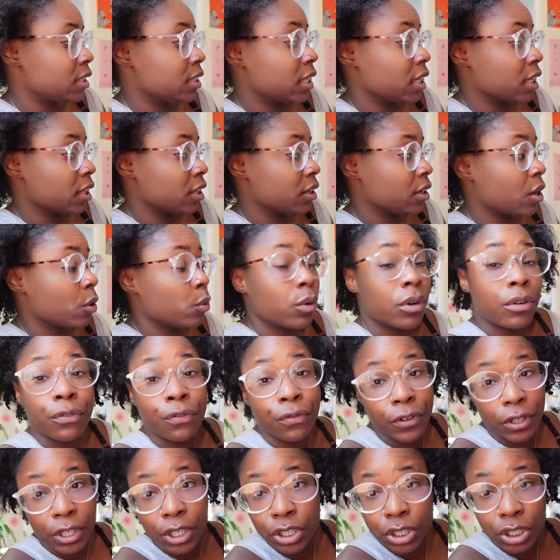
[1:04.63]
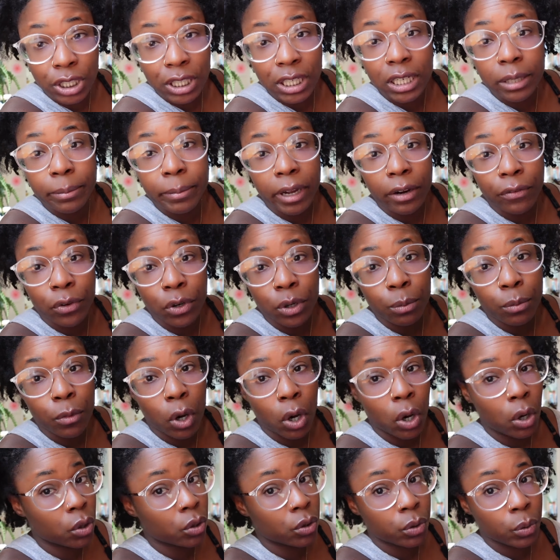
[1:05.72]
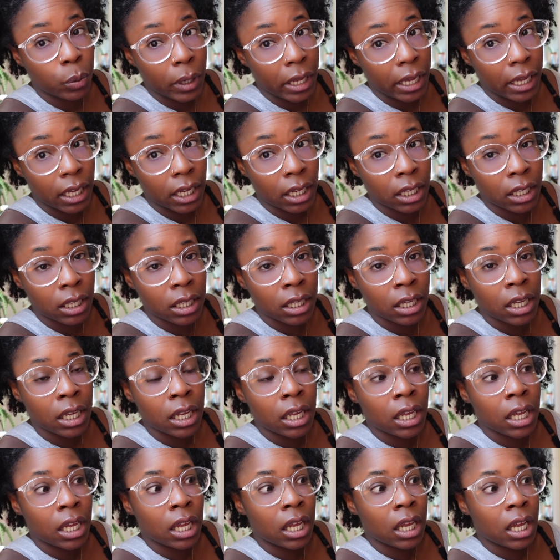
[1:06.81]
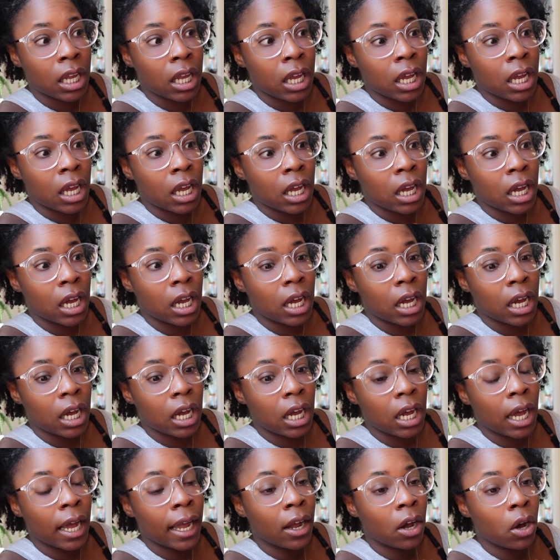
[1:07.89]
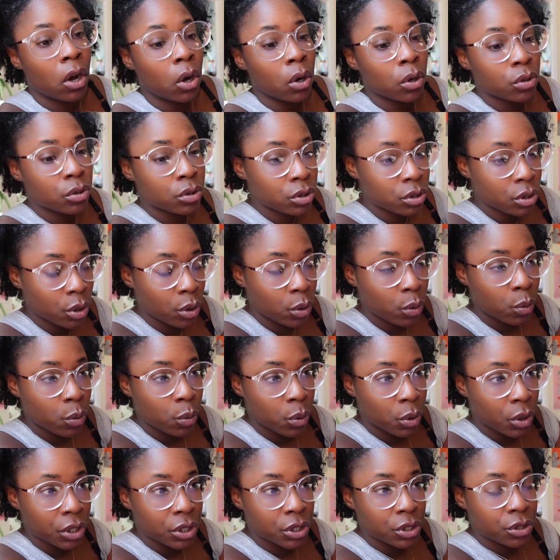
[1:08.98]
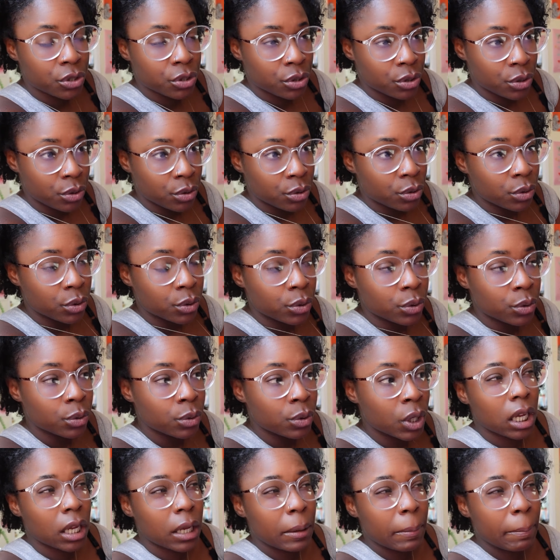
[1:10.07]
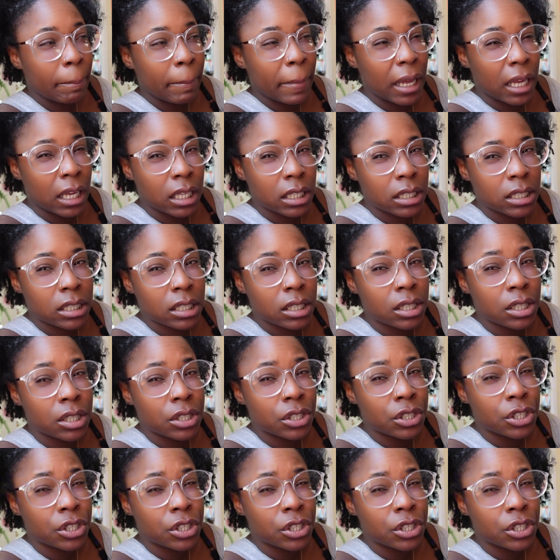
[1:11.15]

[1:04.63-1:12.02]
together. I want to finish cleaning my room all the way. I also want to make it to the